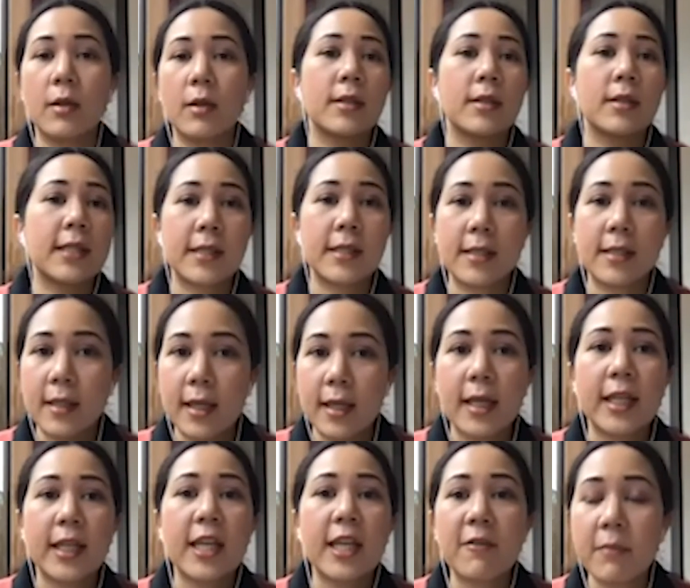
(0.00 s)
just
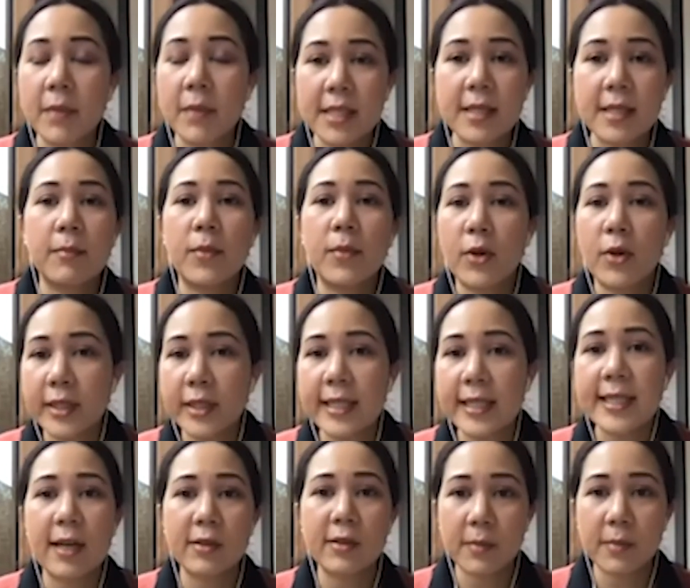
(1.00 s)
give me some more
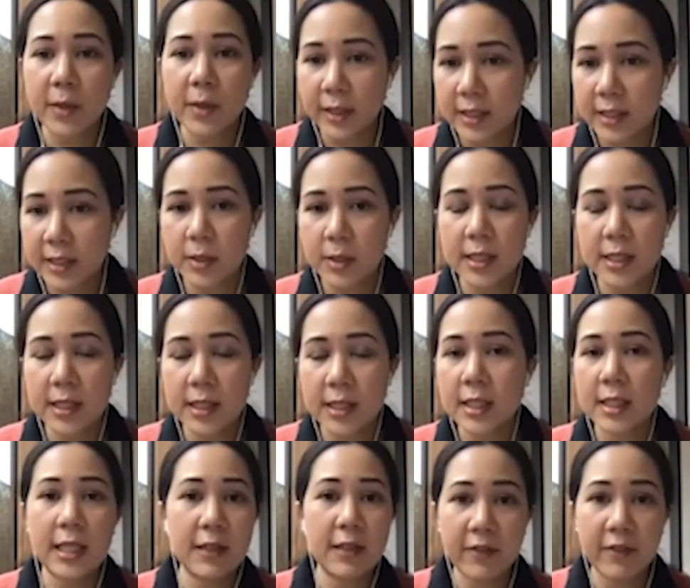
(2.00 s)
details about this
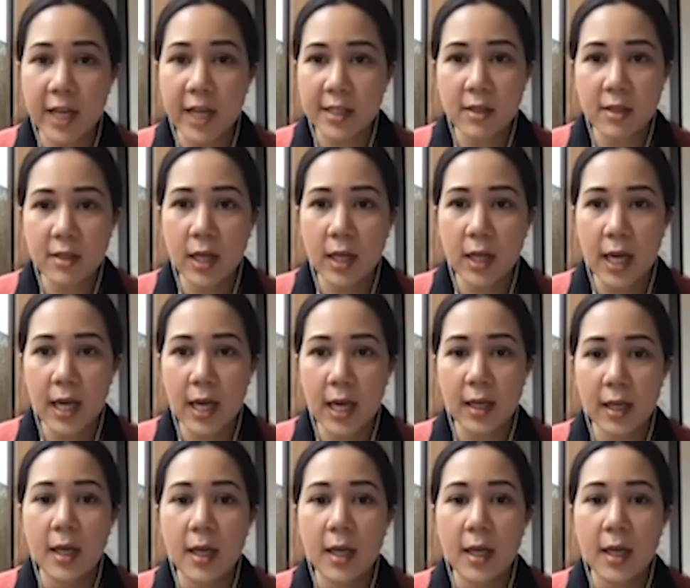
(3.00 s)
position if that's okay?